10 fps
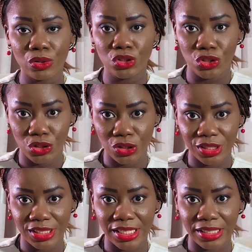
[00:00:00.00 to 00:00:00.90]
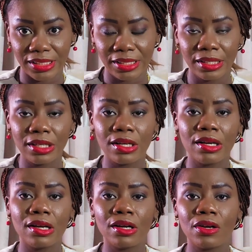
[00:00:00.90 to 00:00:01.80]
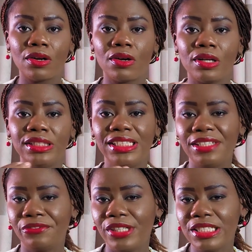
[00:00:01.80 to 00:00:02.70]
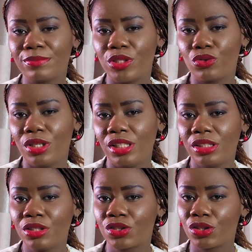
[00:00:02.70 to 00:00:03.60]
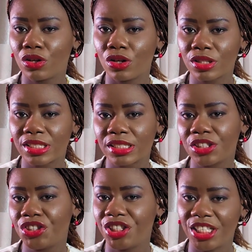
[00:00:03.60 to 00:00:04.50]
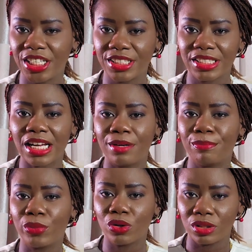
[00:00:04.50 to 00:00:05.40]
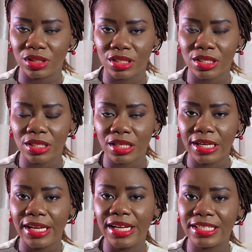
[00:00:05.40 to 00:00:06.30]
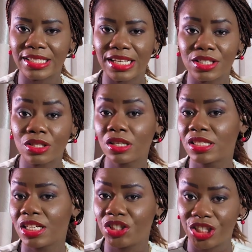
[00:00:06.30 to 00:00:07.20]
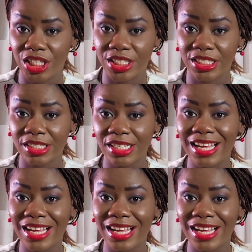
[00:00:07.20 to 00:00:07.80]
Do you understand? The difference between stocks, shares, and bonds is that stocks and shares